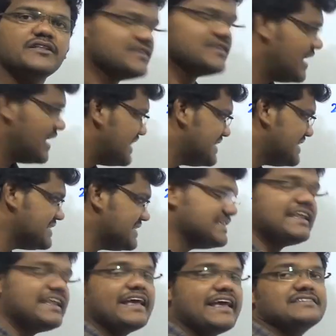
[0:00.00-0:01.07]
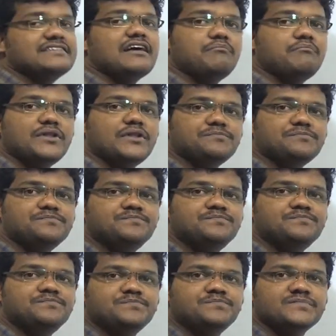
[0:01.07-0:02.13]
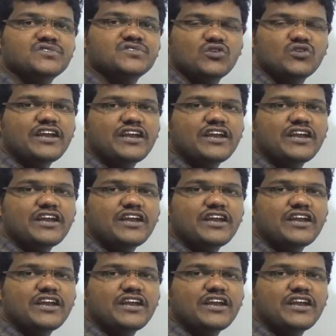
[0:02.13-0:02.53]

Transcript: And this is an example. You can